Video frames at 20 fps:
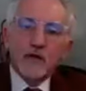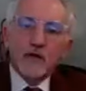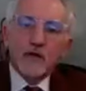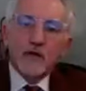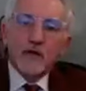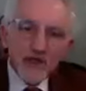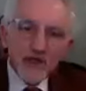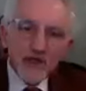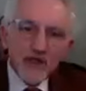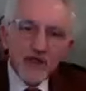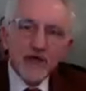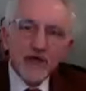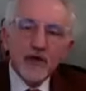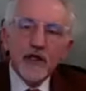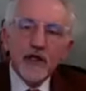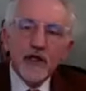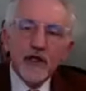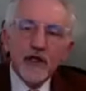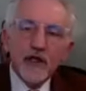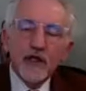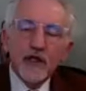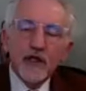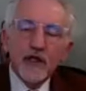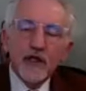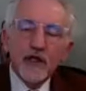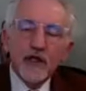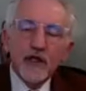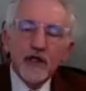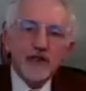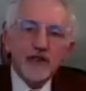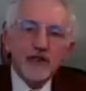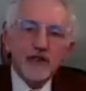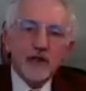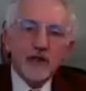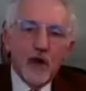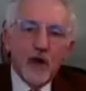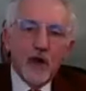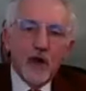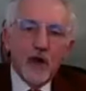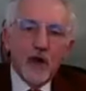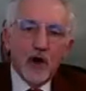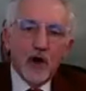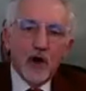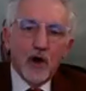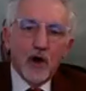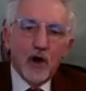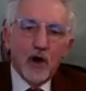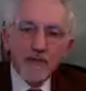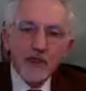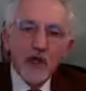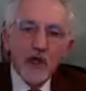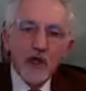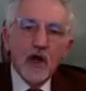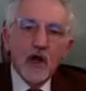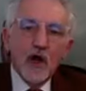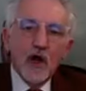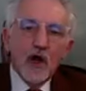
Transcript: considering international law claims